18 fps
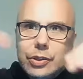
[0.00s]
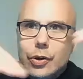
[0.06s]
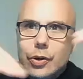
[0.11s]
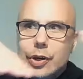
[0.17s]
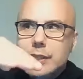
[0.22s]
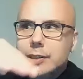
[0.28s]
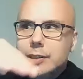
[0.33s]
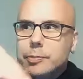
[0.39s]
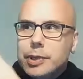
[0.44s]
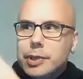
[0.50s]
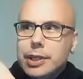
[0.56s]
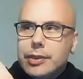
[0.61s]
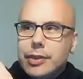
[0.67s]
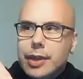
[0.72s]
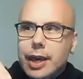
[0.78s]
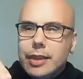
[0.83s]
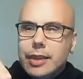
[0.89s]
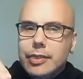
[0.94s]
it going to be
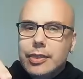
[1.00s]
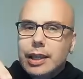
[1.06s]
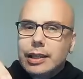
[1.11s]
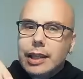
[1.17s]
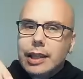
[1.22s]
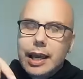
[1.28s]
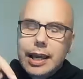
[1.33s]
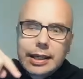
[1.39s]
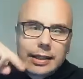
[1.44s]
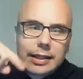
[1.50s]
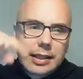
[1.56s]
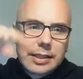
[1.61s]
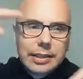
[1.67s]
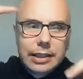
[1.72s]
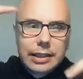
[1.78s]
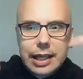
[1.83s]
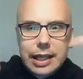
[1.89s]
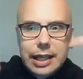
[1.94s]
then that like
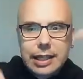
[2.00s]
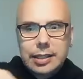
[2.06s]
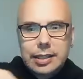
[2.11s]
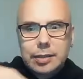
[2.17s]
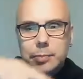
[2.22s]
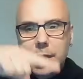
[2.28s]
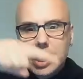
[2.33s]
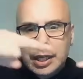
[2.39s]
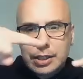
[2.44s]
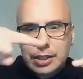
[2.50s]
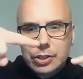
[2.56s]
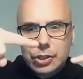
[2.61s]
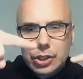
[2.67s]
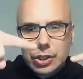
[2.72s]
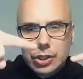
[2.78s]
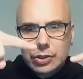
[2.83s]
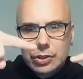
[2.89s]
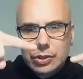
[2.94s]
these landing
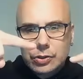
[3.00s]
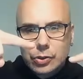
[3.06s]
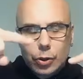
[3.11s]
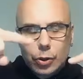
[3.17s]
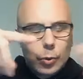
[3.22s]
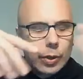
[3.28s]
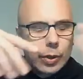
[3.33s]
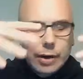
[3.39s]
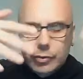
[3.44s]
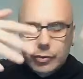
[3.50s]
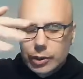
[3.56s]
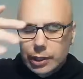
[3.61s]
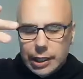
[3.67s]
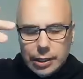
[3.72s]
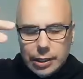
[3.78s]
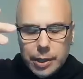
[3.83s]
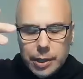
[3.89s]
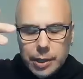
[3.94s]
pages or whatever
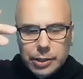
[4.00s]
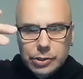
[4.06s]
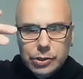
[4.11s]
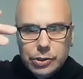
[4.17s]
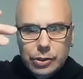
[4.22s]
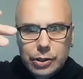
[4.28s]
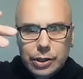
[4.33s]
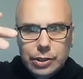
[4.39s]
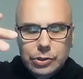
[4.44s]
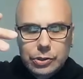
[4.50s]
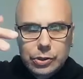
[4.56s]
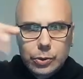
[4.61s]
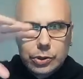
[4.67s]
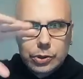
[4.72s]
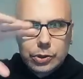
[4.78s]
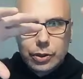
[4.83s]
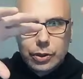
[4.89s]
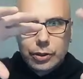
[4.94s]
landing pages turn
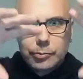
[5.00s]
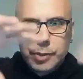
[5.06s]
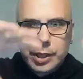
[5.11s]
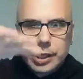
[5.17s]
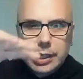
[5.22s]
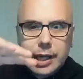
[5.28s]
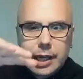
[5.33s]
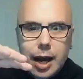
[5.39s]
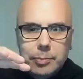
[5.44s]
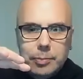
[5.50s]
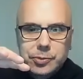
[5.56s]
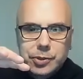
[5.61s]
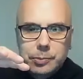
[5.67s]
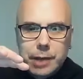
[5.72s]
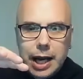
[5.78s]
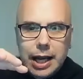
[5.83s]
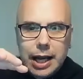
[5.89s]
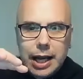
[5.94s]
into are sort of being
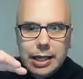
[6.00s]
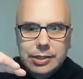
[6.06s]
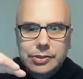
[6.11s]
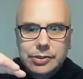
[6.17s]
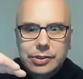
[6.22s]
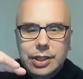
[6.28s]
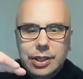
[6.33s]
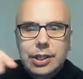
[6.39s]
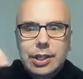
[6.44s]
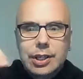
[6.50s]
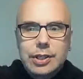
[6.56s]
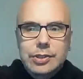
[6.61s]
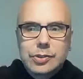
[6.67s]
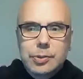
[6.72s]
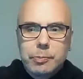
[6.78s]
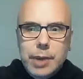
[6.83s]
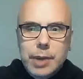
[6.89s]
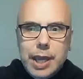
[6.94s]
optimized
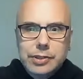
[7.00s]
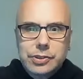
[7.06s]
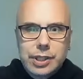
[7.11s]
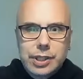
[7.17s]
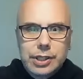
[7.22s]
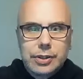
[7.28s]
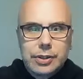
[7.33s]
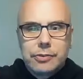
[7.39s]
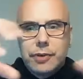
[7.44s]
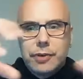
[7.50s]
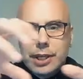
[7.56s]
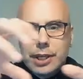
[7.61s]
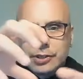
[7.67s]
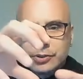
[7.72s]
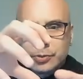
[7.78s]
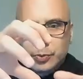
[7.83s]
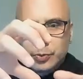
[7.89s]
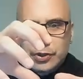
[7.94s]
to best
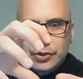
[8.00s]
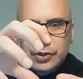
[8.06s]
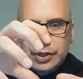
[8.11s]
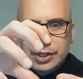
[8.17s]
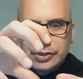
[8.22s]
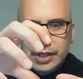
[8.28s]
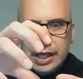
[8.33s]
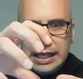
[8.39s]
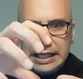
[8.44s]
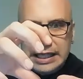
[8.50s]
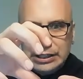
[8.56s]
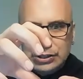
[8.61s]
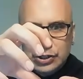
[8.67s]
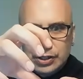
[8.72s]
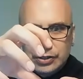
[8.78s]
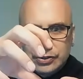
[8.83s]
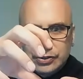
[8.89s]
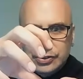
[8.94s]
interface with these
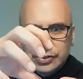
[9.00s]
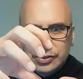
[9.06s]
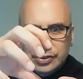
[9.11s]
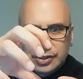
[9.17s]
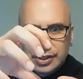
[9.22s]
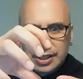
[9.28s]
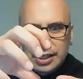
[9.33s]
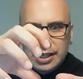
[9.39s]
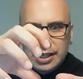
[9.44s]
agents?